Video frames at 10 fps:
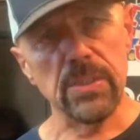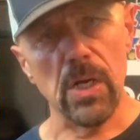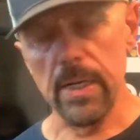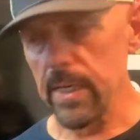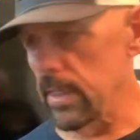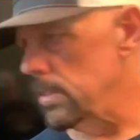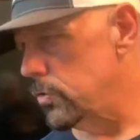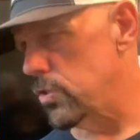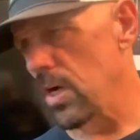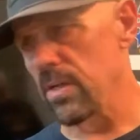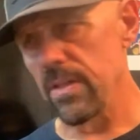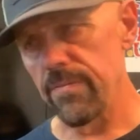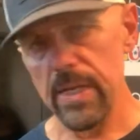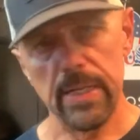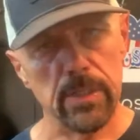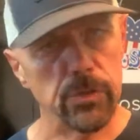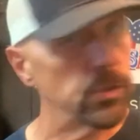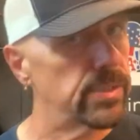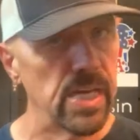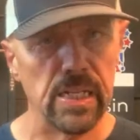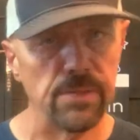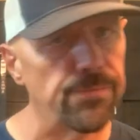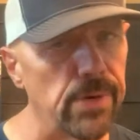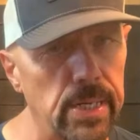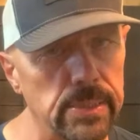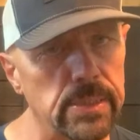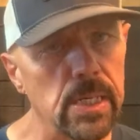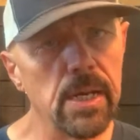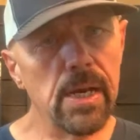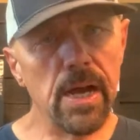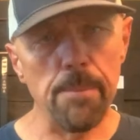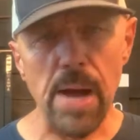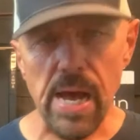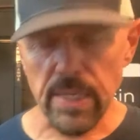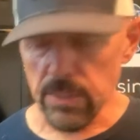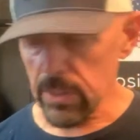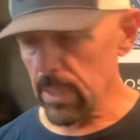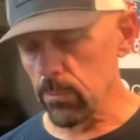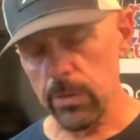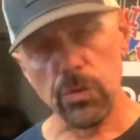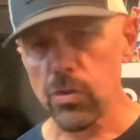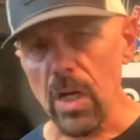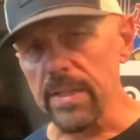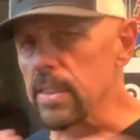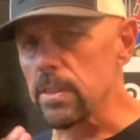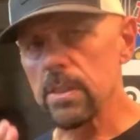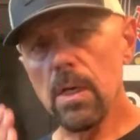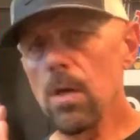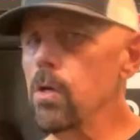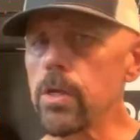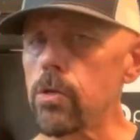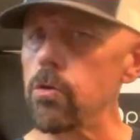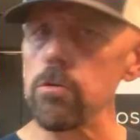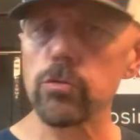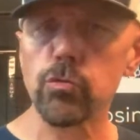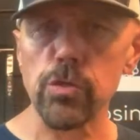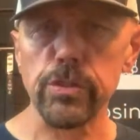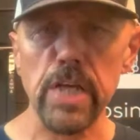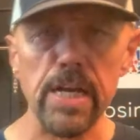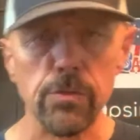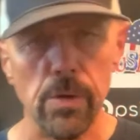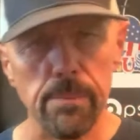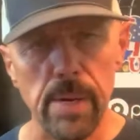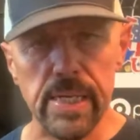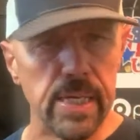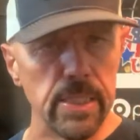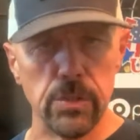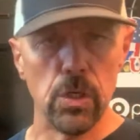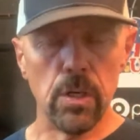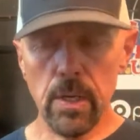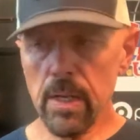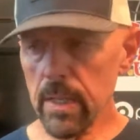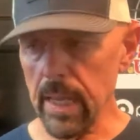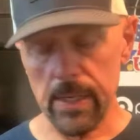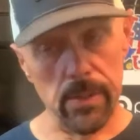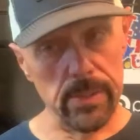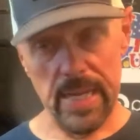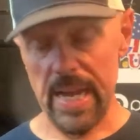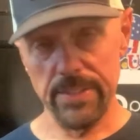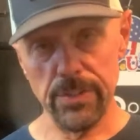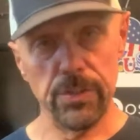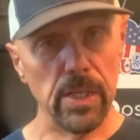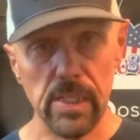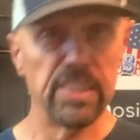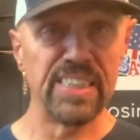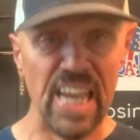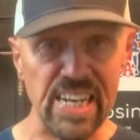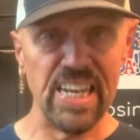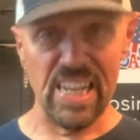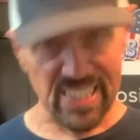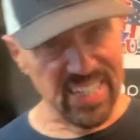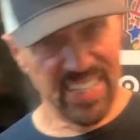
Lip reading: on here, you're sharing the videos, you're telling friends about us, and we're just on this huge trajectory. My kids are like going, Dad, you're still ascending.